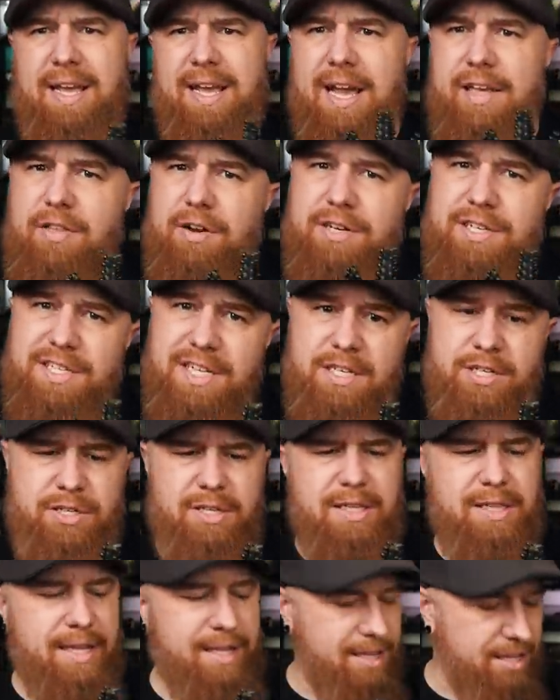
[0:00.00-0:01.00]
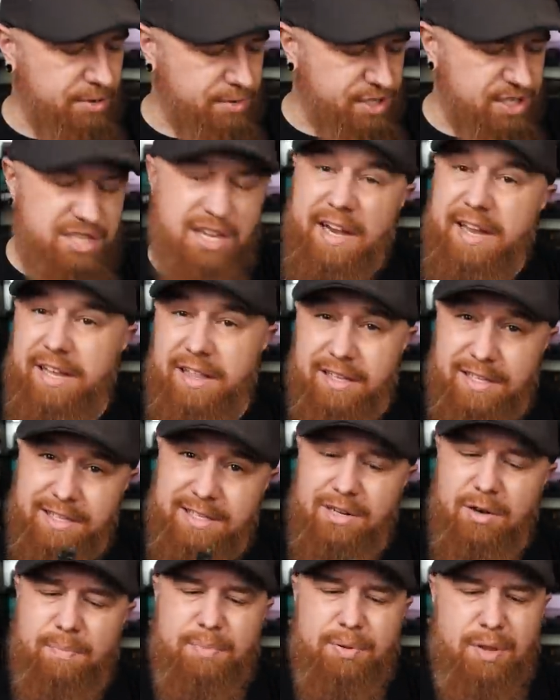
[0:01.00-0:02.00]
And they're essentially like little succulents,
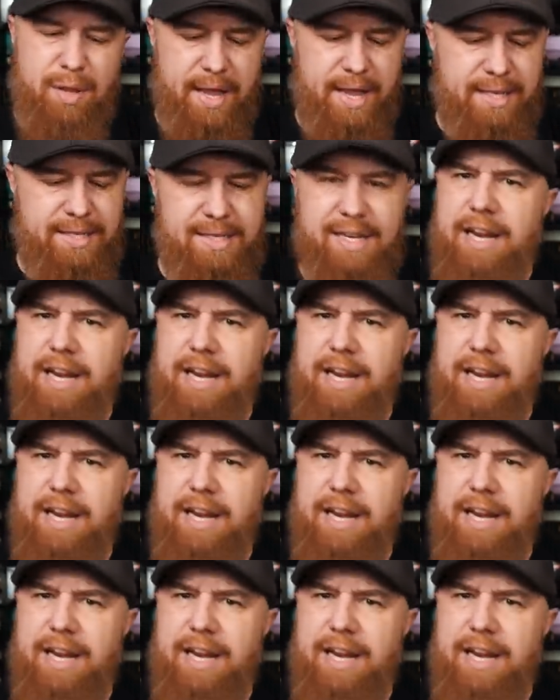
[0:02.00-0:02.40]
little plants